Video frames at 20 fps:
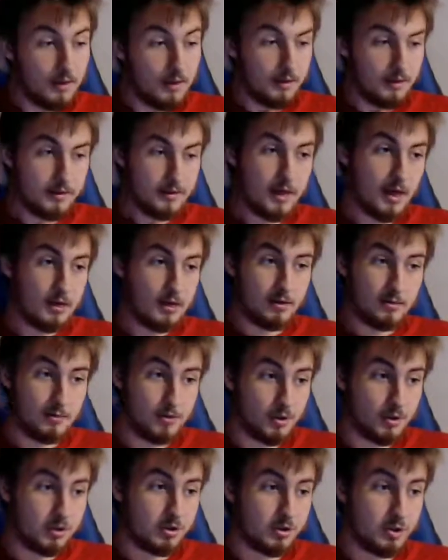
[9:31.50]
Kyle
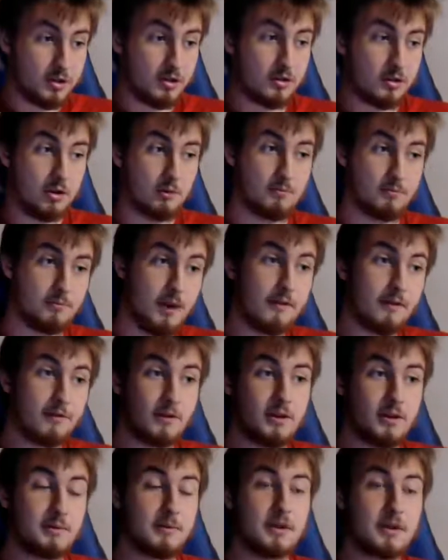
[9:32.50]
Busch, this could
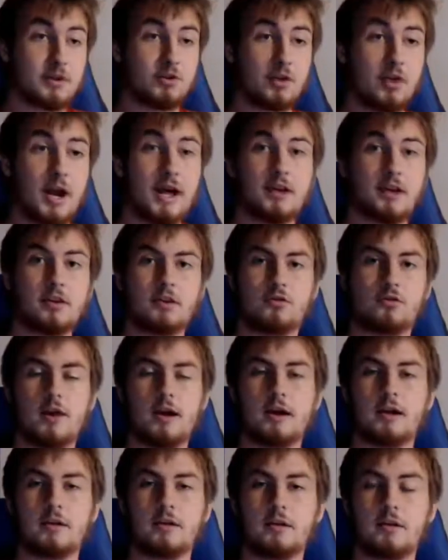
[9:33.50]
definitely be a track to
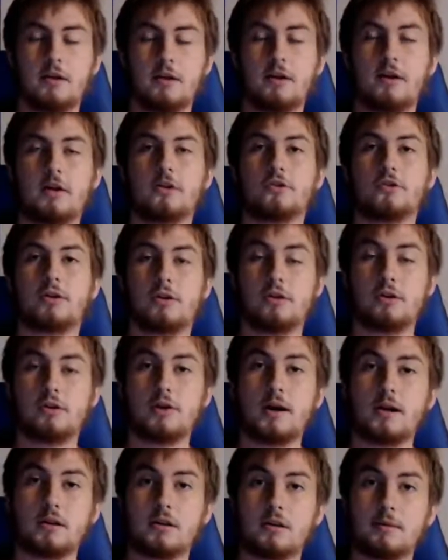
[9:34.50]
try and turn
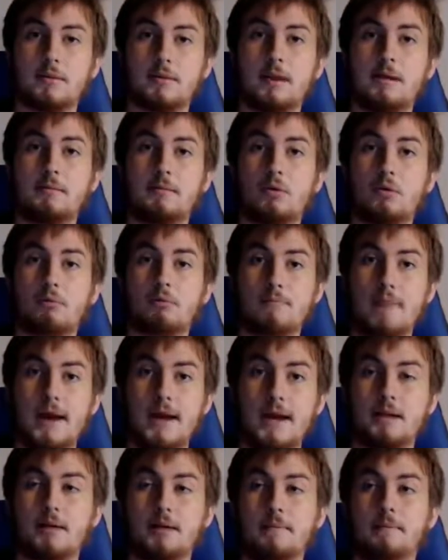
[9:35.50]
around some of that
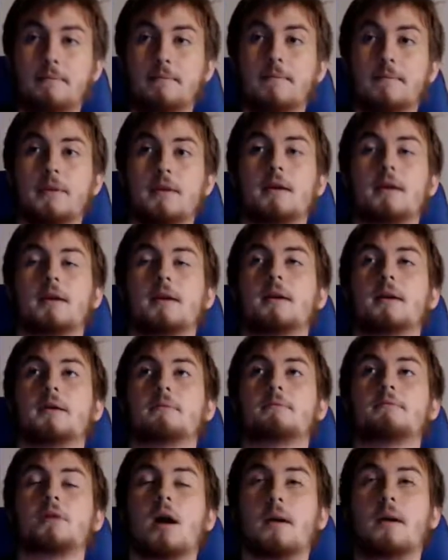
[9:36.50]
momentum.
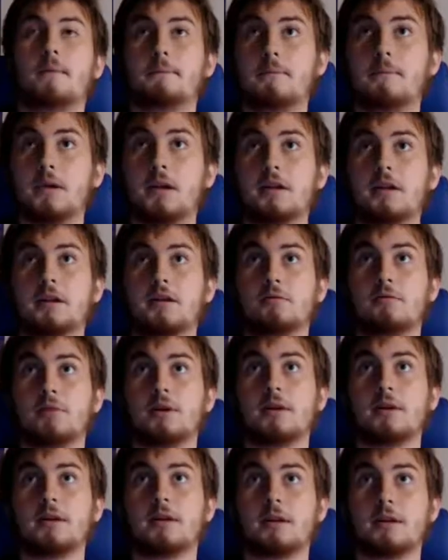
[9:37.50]
Problem is, he
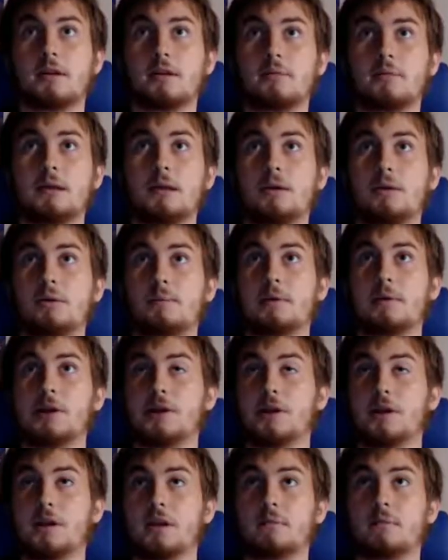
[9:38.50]
really isn't going to be able to
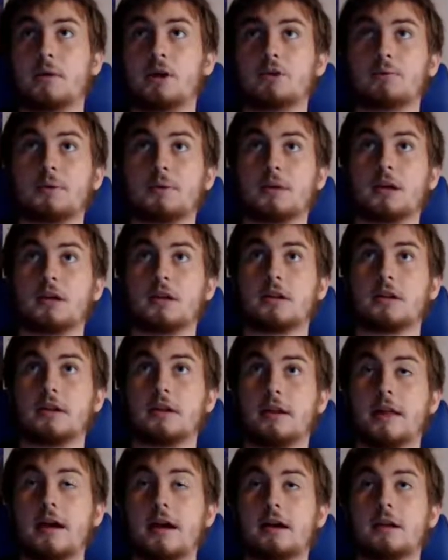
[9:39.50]
build into much, because
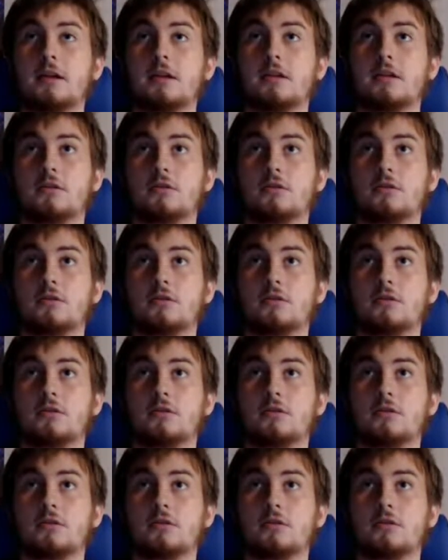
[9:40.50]
the next